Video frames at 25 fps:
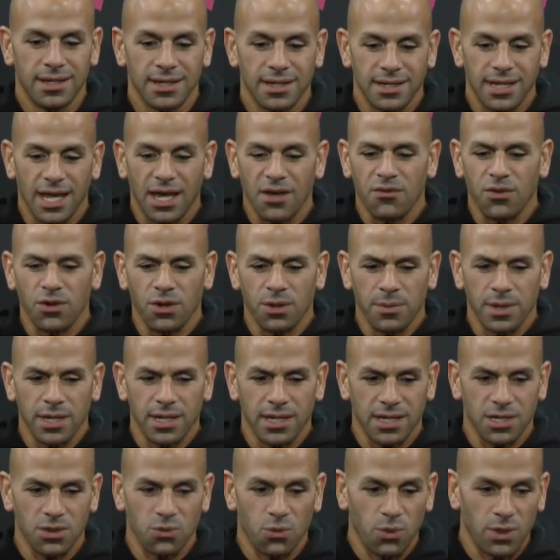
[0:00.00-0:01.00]
Not very many
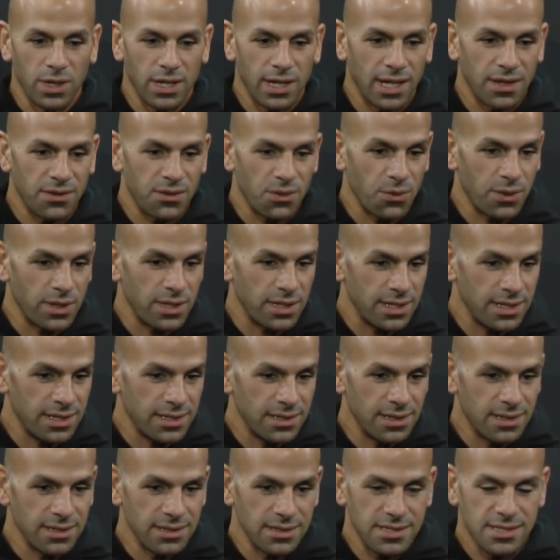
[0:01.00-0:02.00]
can win at the rate he
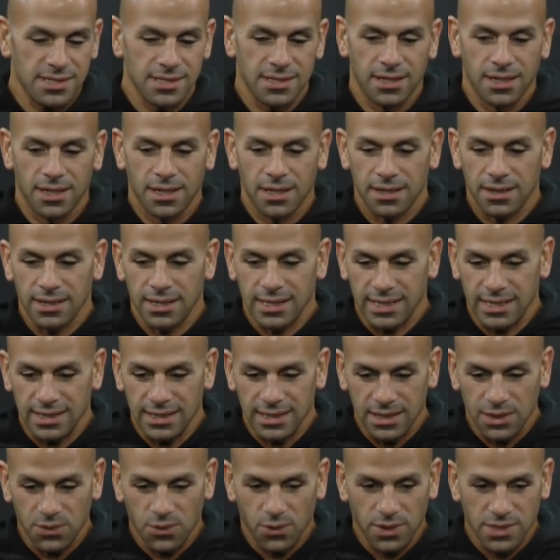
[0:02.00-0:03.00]
does. The
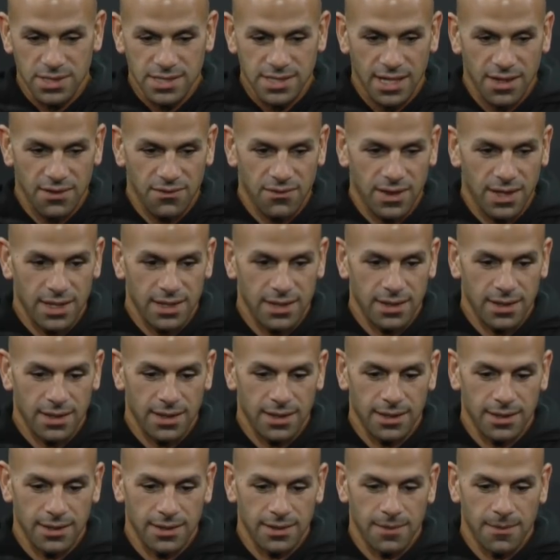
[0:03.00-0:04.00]
elite ones have that
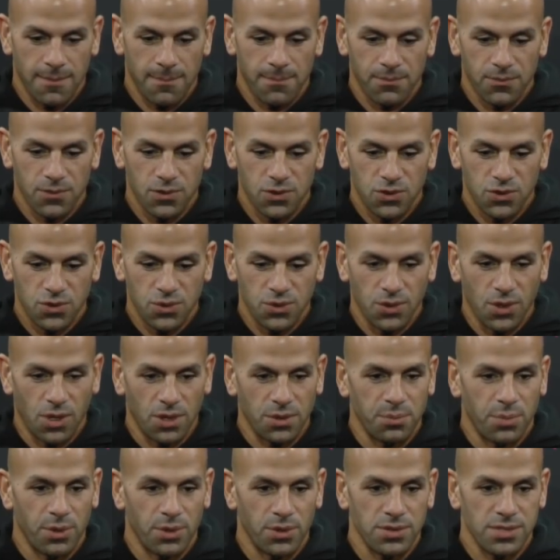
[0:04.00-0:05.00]
uh,
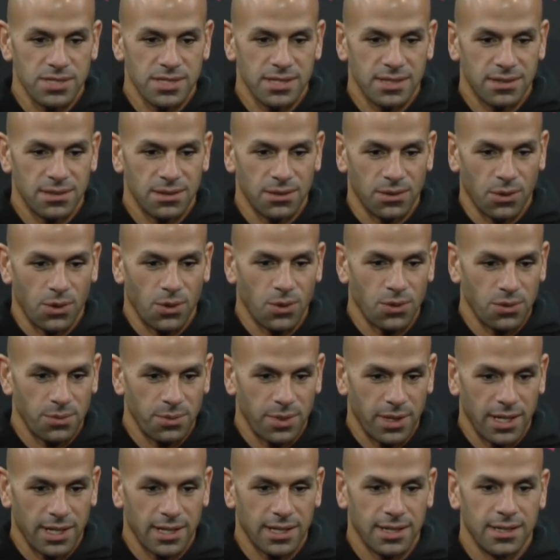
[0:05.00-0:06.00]
two-yard burst to the
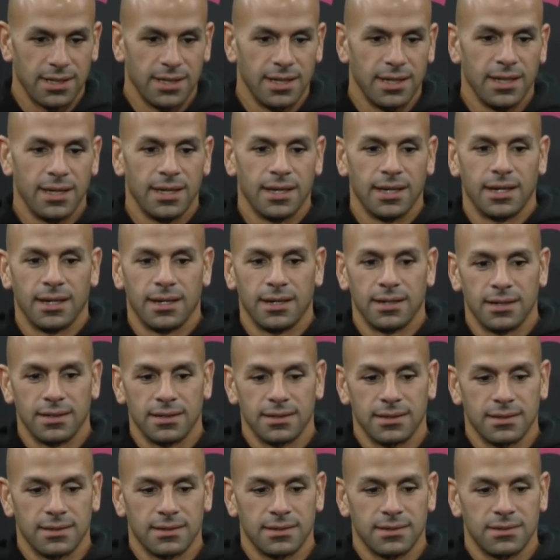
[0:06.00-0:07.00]
quarterback
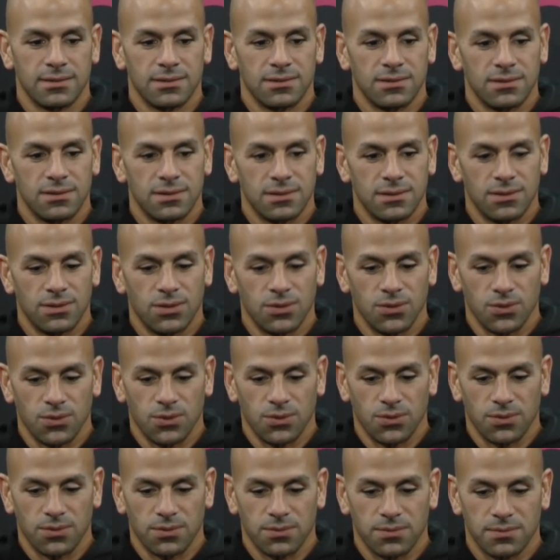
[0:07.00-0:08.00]
uh,
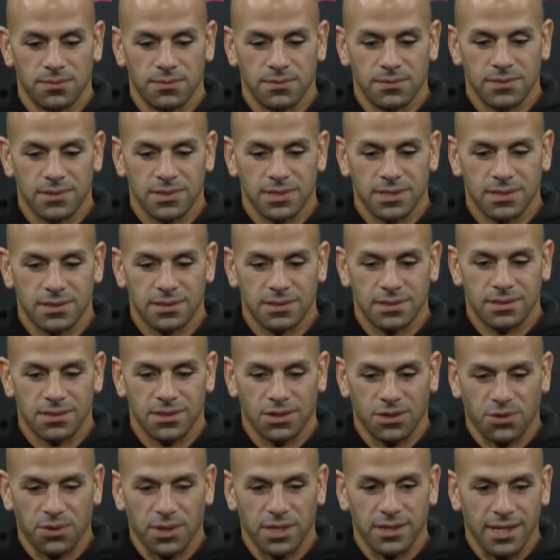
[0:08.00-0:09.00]
to to
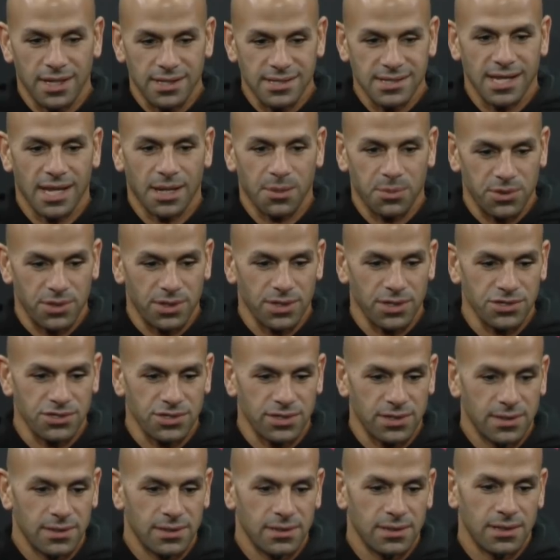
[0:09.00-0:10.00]
create that sack
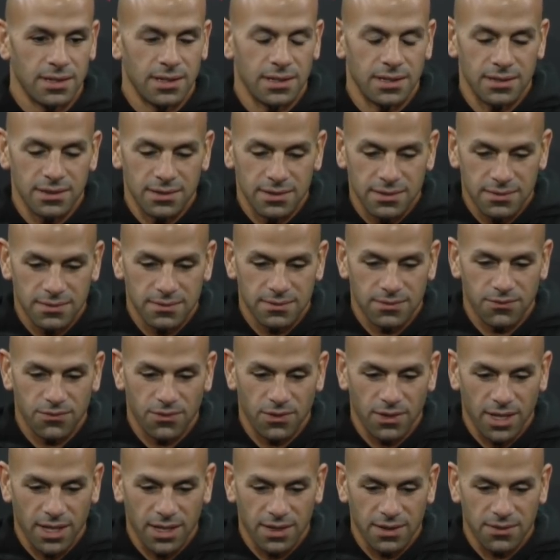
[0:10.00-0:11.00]
production, uh,
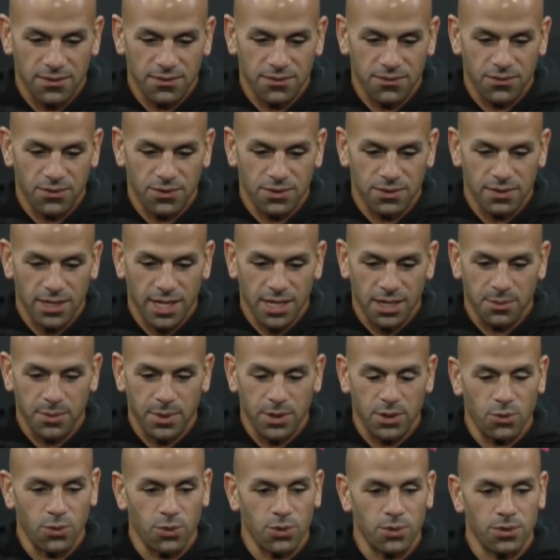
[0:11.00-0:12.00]
for lack for lack of a
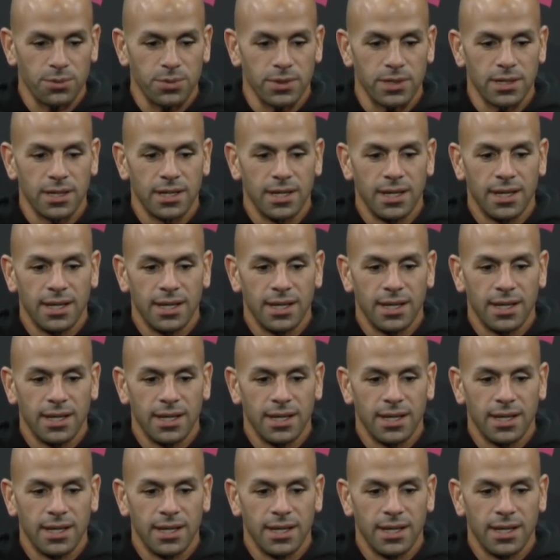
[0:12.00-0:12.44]
better word, but